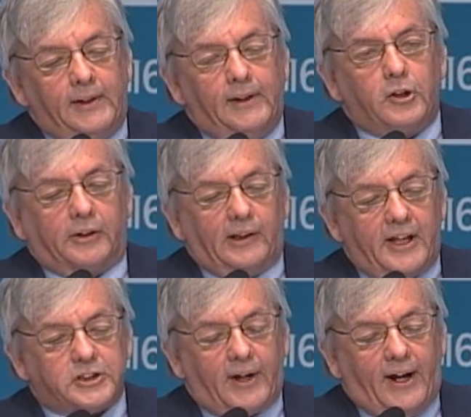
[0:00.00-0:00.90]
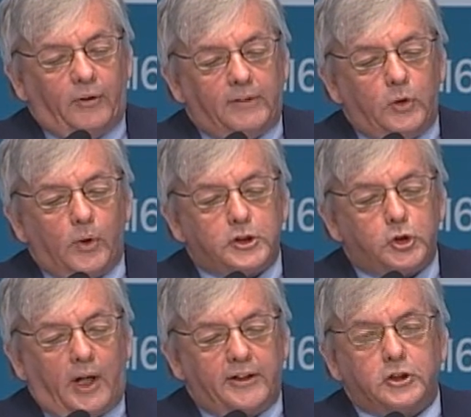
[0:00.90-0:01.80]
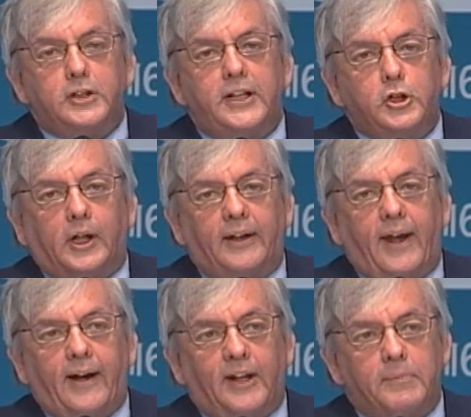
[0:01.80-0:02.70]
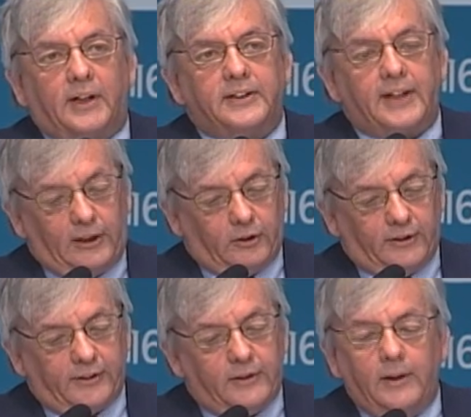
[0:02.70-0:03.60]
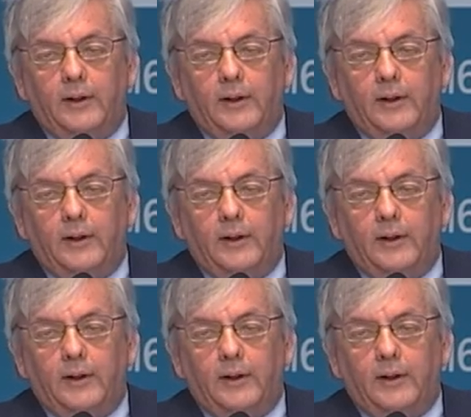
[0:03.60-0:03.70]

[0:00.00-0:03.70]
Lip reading: during the last round of U.S.-China strategic and economic dialogue,